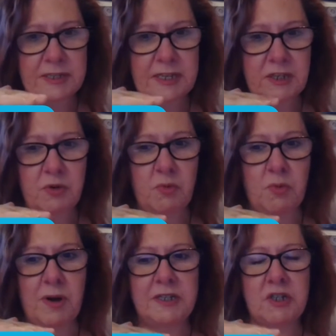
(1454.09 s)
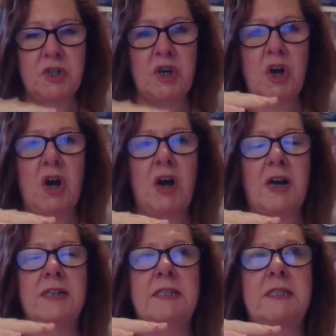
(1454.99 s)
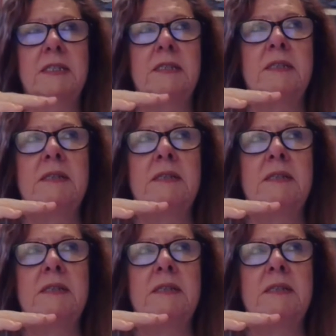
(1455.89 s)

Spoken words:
they don't want to cause